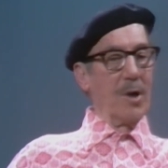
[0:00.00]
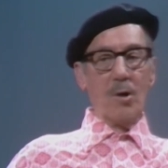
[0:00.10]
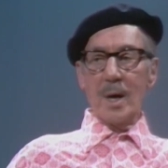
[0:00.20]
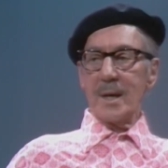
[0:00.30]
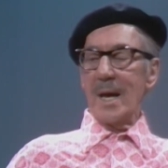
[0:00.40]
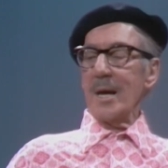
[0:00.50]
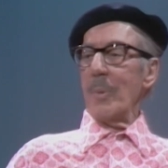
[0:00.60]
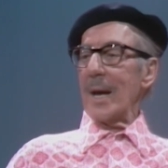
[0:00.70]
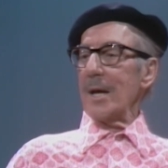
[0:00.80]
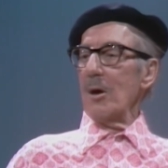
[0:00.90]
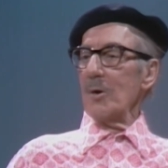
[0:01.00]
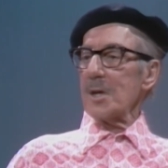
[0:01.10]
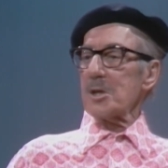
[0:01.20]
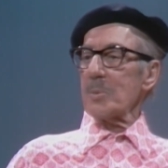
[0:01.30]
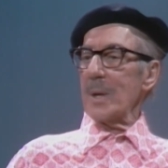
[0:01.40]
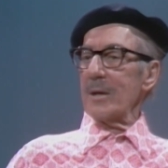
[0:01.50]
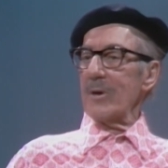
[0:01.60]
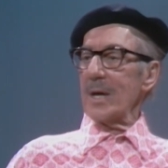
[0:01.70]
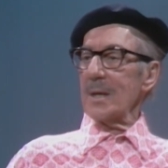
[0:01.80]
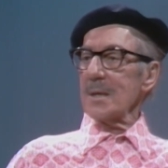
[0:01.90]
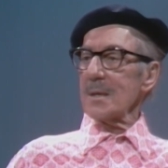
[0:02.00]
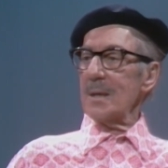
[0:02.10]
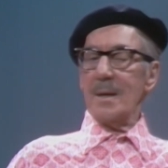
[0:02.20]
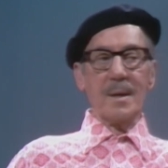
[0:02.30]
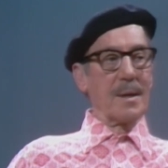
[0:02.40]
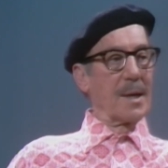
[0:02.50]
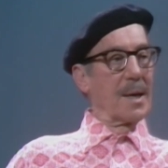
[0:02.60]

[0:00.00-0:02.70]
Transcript: know? no idea. Anybody Small place outside Burbank. Boy,